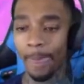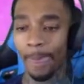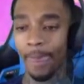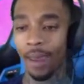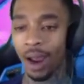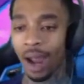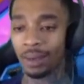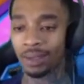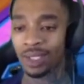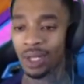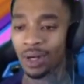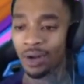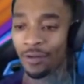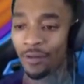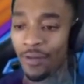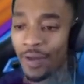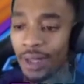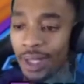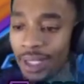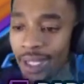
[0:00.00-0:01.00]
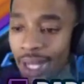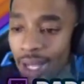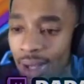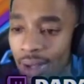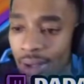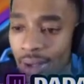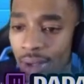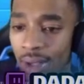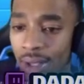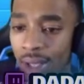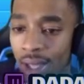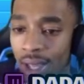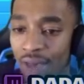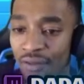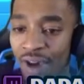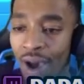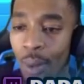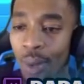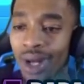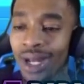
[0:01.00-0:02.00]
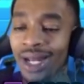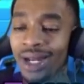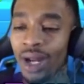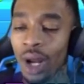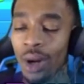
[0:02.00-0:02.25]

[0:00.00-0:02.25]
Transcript: I'm starting to feel it now. If I would have known